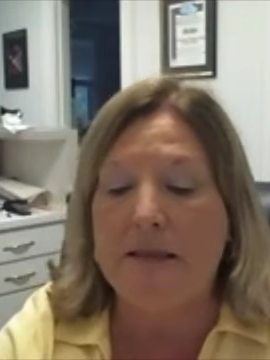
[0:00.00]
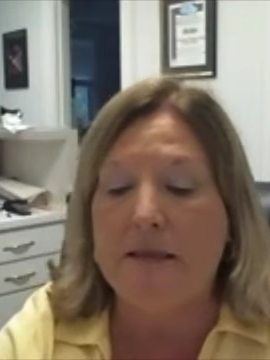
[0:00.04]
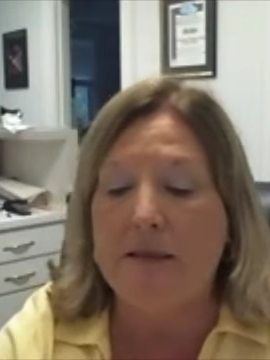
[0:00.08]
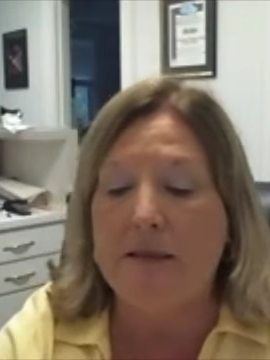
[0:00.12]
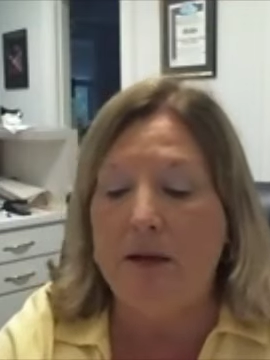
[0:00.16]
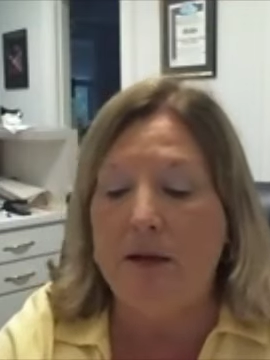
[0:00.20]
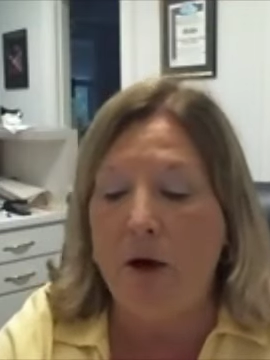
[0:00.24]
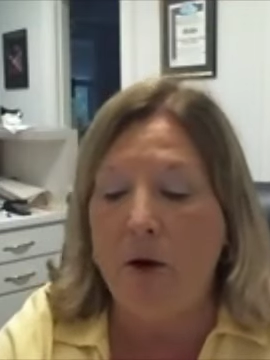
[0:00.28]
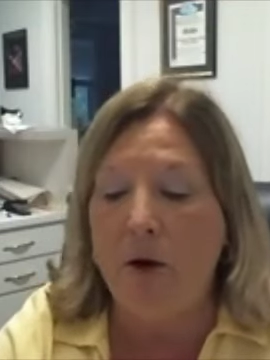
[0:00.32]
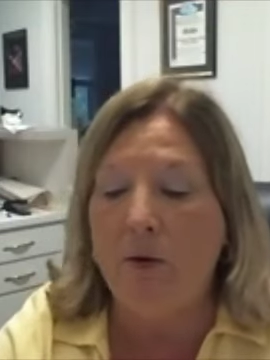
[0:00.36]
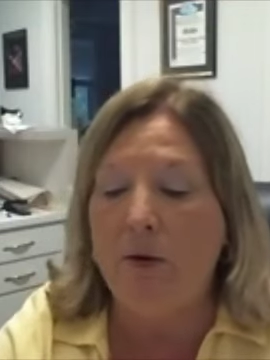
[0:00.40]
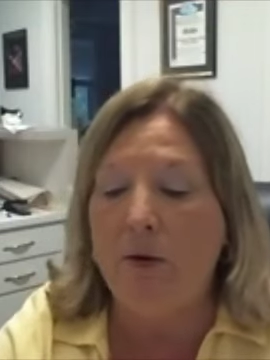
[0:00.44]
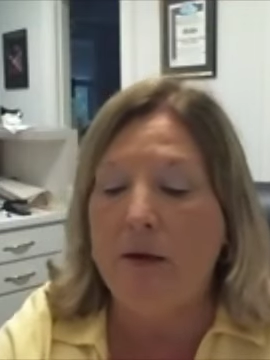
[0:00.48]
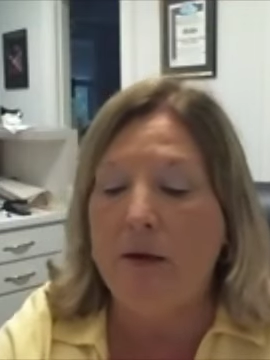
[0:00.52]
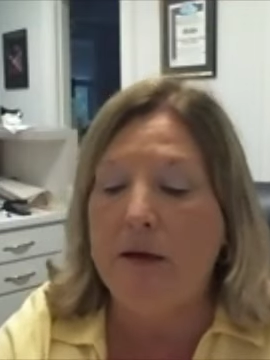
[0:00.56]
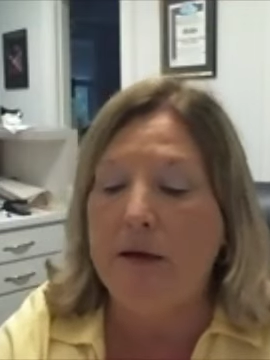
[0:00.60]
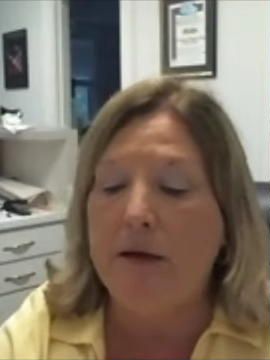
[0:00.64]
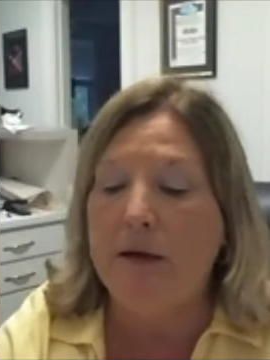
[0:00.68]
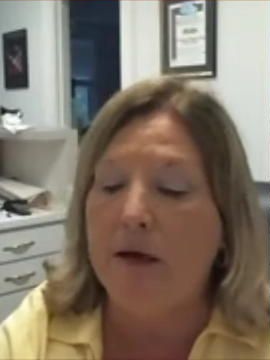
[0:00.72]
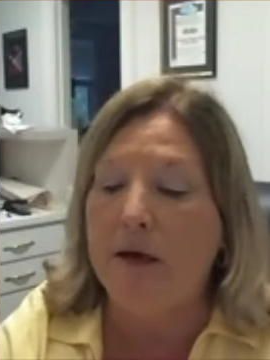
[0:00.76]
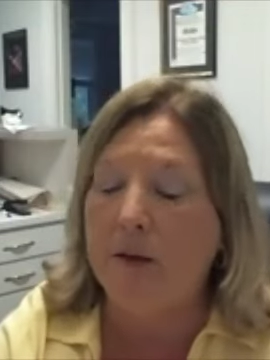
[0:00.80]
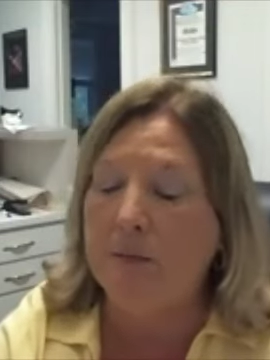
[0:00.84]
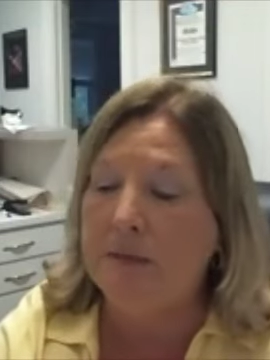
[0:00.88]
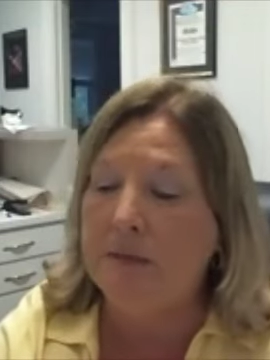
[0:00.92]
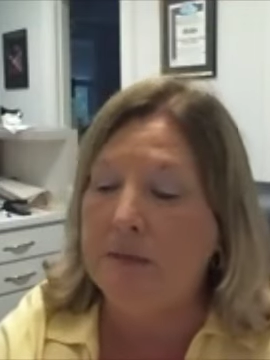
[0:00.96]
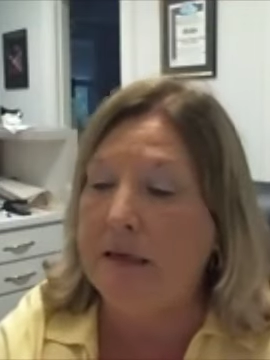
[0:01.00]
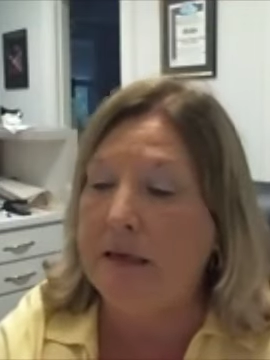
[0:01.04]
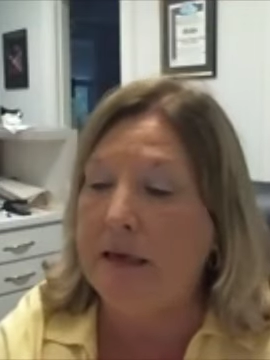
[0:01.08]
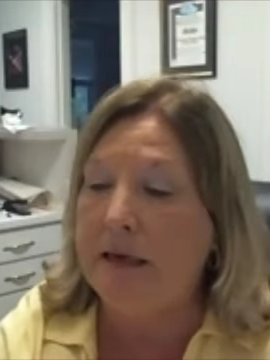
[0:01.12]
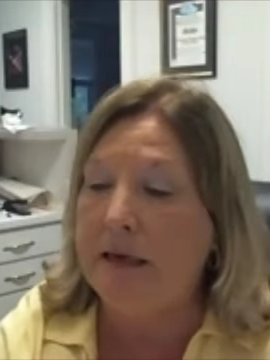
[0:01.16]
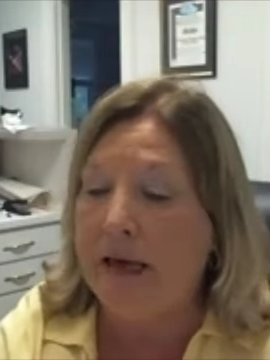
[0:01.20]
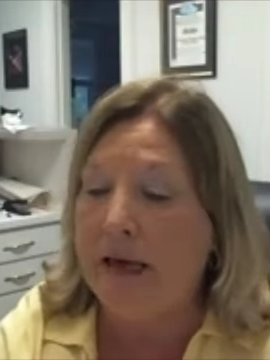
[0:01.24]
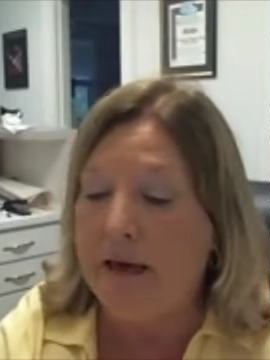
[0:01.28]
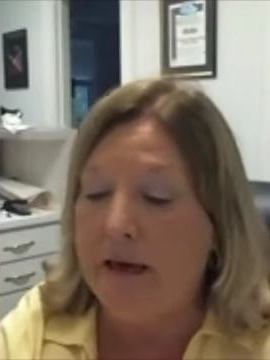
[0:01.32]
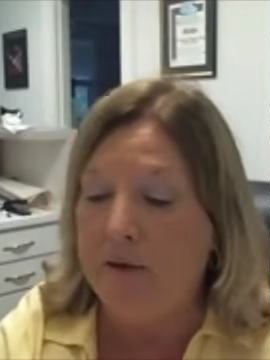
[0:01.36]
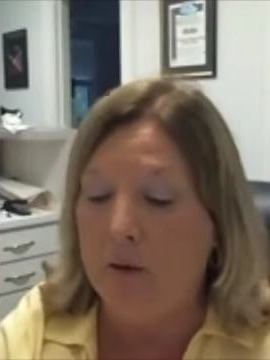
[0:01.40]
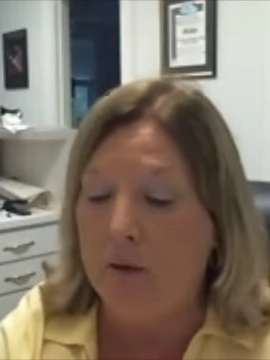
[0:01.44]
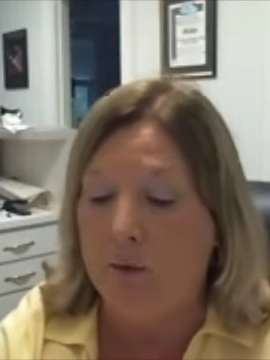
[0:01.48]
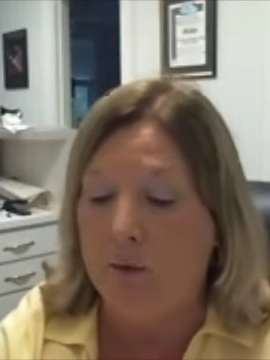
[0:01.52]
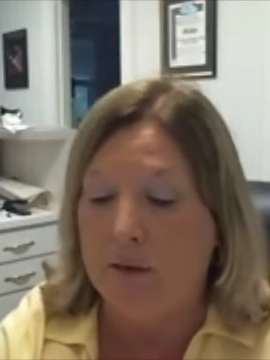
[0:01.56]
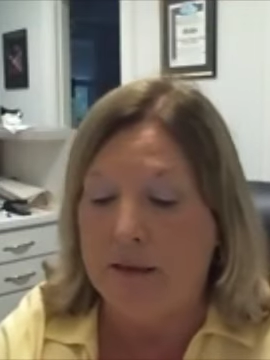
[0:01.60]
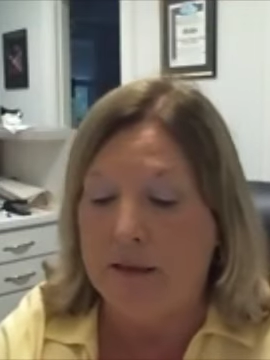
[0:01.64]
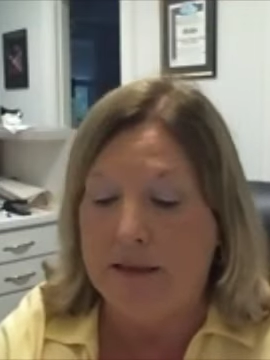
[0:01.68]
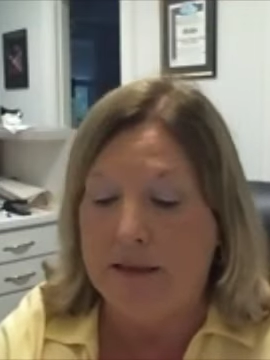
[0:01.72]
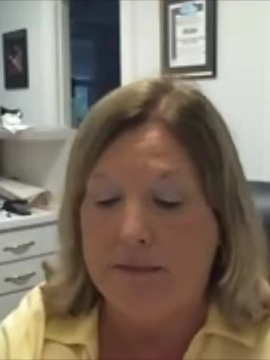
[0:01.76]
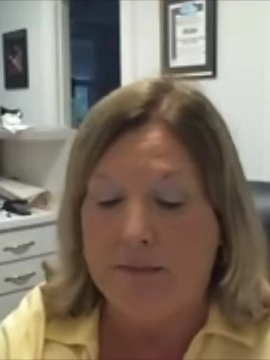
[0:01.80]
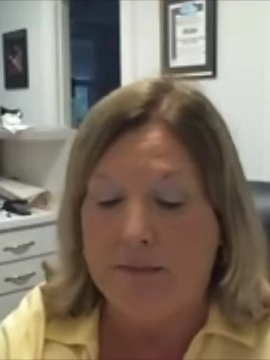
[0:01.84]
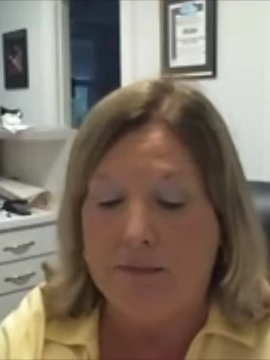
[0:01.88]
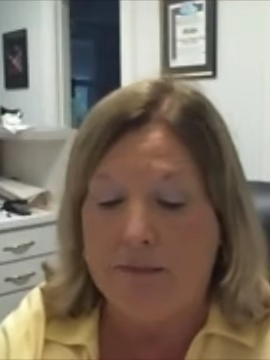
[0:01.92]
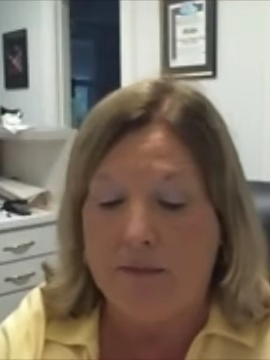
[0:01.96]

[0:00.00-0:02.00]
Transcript: noted and updated annually.